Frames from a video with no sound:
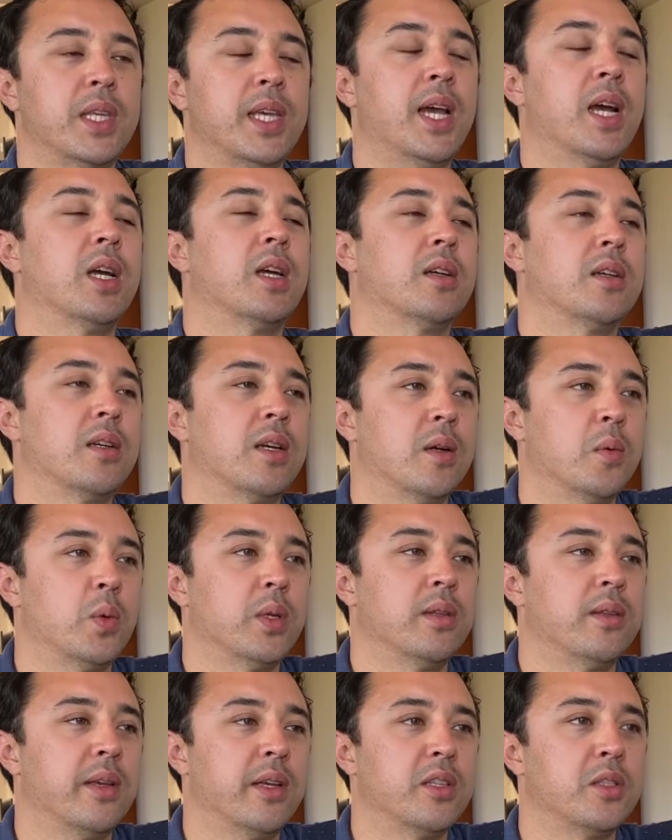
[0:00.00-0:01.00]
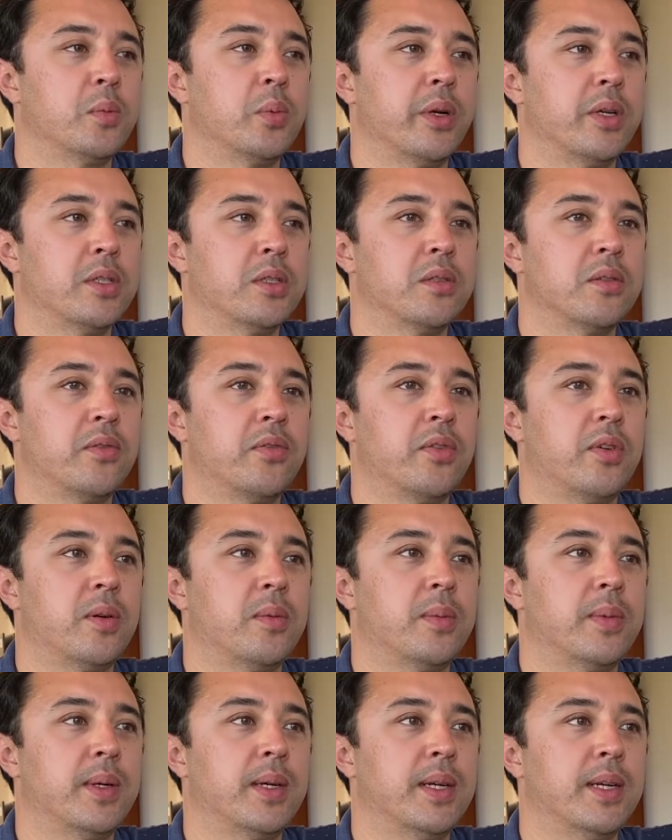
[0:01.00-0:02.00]
Yeah, with inspiration
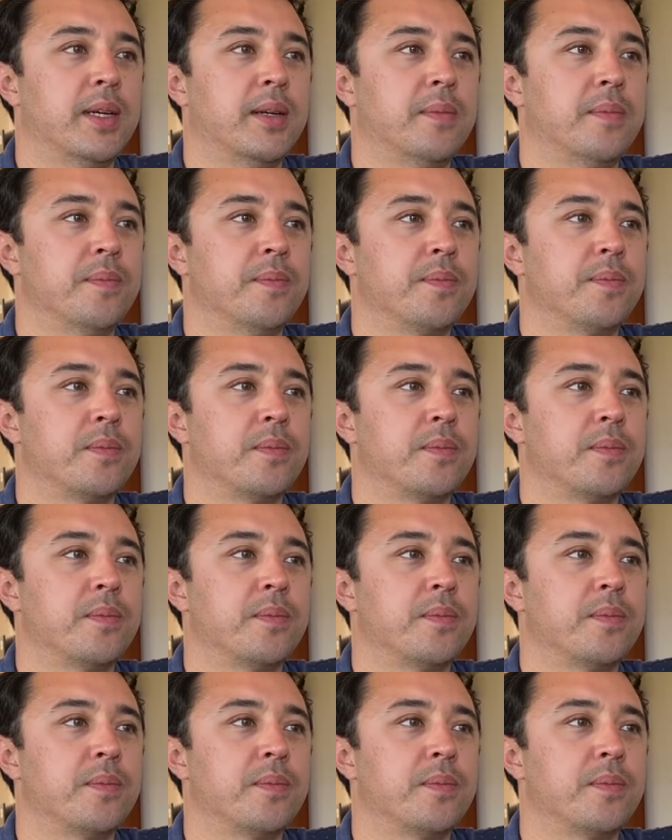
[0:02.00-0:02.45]
from